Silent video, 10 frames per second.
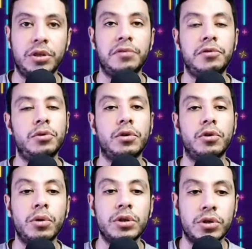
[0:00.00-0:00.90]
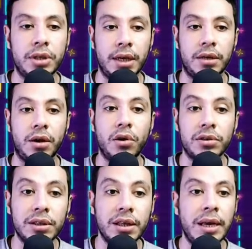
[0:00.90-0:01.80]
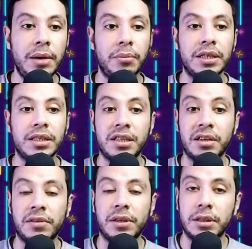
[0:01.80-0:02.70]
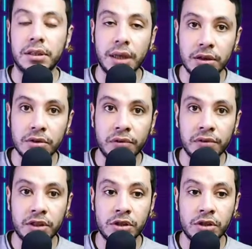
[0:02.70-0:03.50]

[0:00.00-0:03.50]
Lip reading: If you are going to stay in a hotel, please give the details of this